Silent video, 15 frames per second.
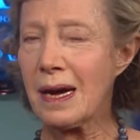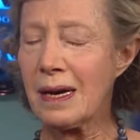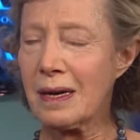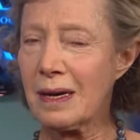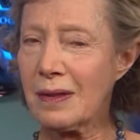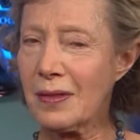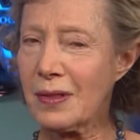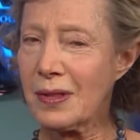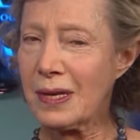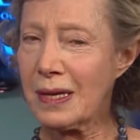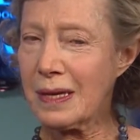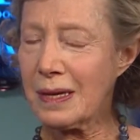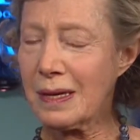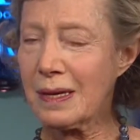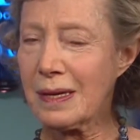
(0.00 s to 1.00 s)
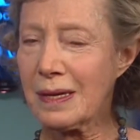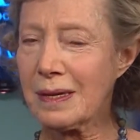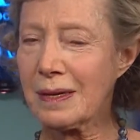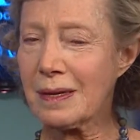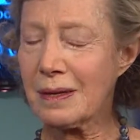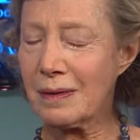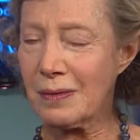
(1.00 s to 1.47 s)
Uh, the
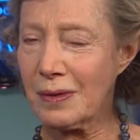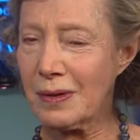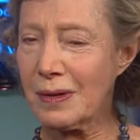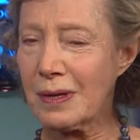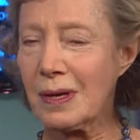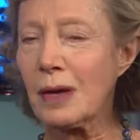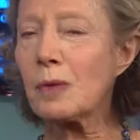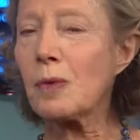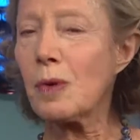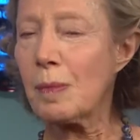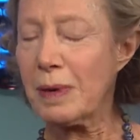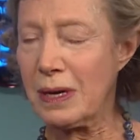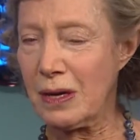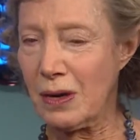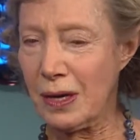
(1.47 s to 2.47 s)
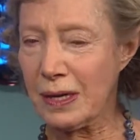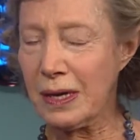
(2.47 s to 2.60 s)
young woman in our